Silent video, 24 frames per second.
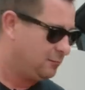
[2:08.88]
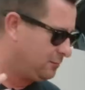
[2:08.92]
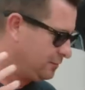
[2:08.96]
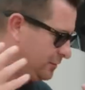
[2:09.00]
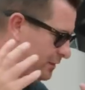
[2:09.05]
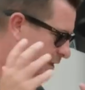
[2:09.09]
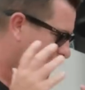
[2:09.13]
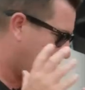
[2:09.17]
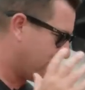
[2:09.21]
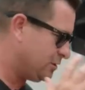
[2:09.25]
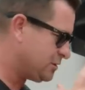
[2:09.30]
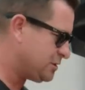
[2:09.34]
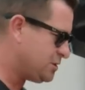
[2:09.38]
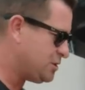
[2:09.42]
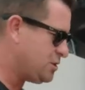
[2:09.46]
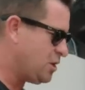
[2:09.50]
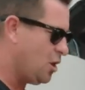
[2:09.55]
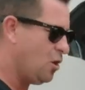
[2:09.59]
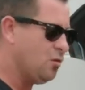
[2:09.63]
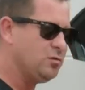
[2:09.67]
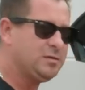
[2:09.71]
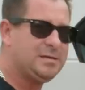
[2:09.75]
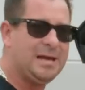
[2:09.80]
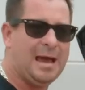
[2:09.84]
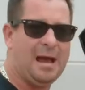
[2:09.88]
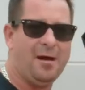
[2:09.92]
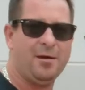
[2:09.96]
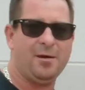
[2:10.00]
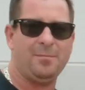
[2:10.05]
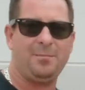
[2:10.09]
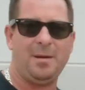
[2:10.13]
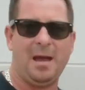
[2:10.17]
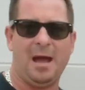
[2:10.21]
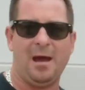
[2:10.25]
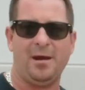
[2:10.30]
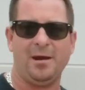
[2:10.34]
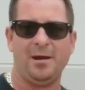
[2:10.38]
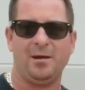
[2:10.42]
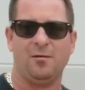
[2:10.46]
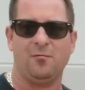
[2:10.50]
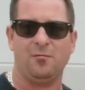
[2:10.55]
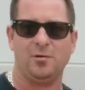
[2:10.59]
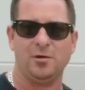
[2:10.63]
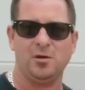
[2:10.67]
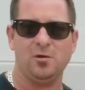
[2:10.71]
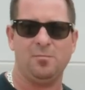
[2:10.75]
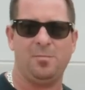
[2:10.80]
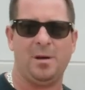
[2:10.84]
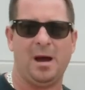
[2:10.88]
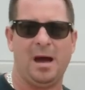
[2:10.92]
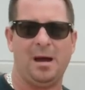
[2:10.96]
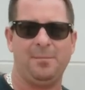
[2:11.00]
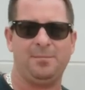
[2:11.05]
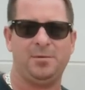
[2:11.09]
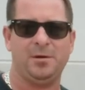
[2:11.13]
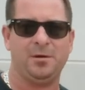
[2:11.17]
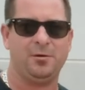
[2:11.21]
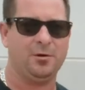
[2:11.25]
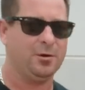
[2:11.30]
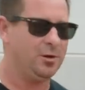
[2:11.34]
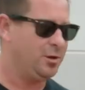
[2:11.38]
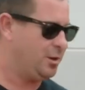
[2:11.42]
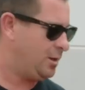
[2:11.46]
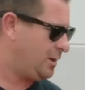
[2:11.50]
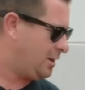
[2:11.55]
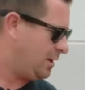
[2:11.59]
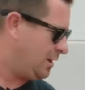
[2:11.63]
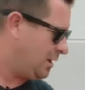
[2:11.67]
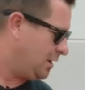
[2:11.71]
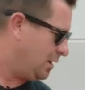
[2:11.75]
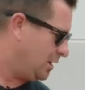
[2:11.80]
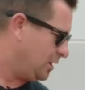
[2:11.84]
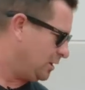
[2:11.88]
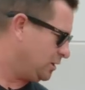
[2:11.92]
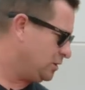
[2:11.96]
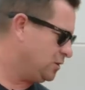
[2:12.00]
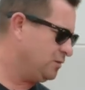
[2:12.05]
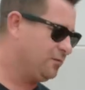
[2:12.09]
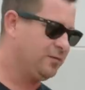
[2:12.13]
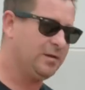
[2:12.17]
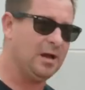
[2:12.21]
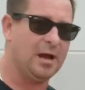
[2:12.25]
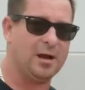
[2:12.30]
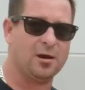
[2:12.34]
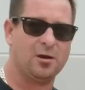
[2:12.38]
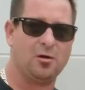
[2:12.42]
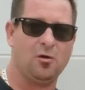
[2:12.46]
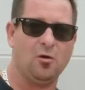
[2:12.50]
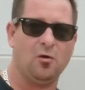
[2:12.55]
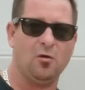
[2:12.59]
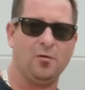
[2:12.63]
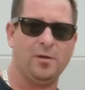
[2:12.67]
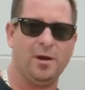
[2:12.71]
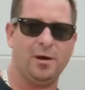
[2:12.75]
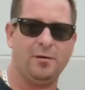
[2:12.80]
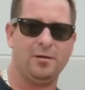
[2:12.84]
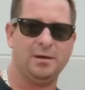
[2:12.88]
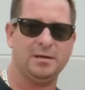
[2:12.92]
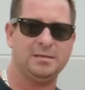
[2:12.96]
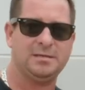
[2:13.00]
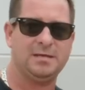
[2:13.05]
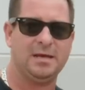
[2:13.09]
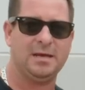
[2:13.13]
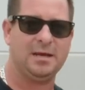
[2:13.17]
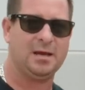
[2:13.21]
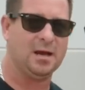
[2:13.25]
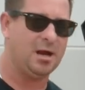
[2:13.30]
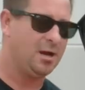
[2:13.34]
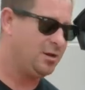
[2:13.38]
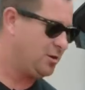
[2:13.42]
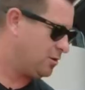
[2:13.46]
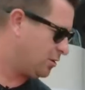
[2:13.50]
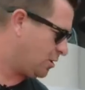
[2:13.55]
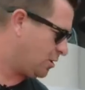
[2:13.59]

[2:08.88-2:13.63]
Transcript: There is no doubt about it. When you pop your hood, you've got a cold air intake on your